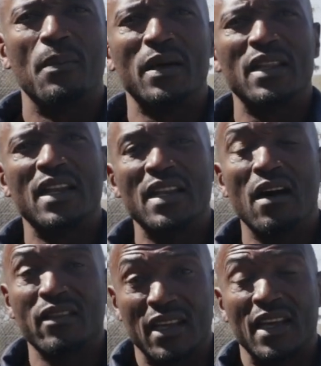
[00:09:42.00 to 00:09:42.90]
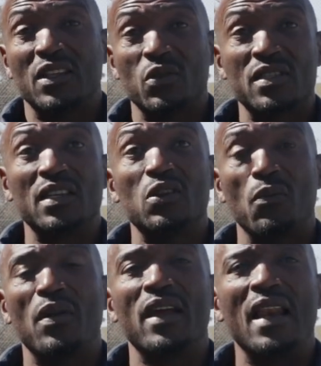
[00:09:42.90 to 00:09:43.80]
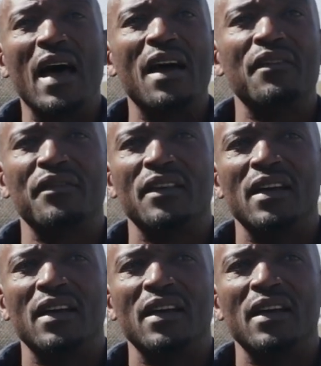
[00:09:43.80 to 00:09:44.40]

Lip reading: but then now they get to see you play live.